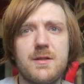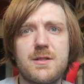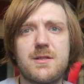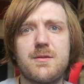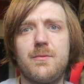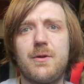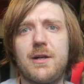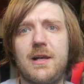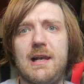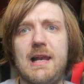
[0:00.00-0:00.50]

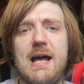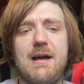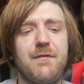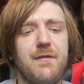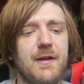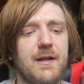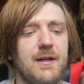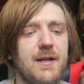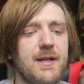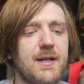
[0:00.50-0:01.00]
Someone
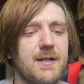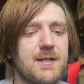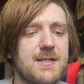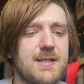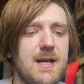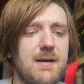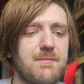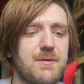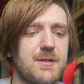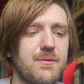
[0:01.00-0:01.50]
laughingly
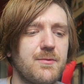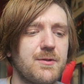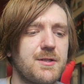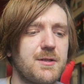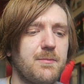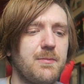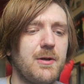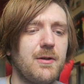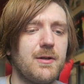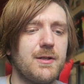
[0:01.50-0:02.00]
accepts someone's
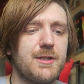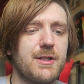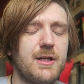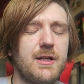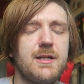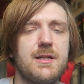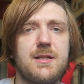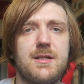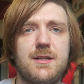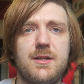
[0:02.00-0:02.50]

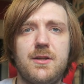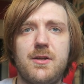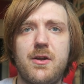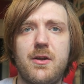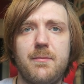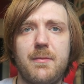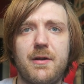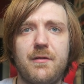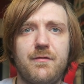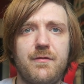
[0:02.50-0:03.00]
apologies. You
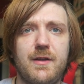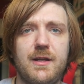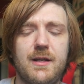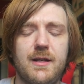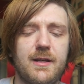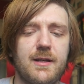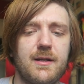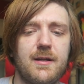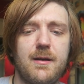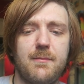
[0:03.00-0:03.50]
know my
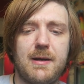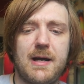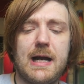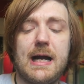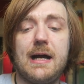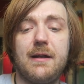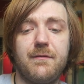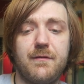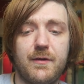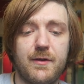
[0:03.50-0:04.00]
feeling about
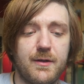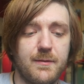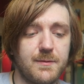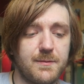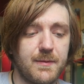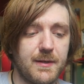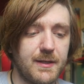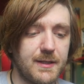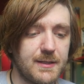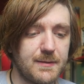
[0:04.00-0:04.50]
adverbs
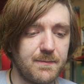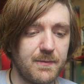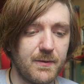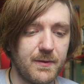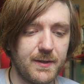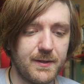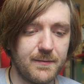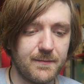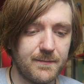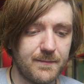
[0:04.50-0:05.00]
by this
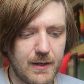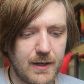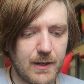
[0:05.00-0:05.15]
point.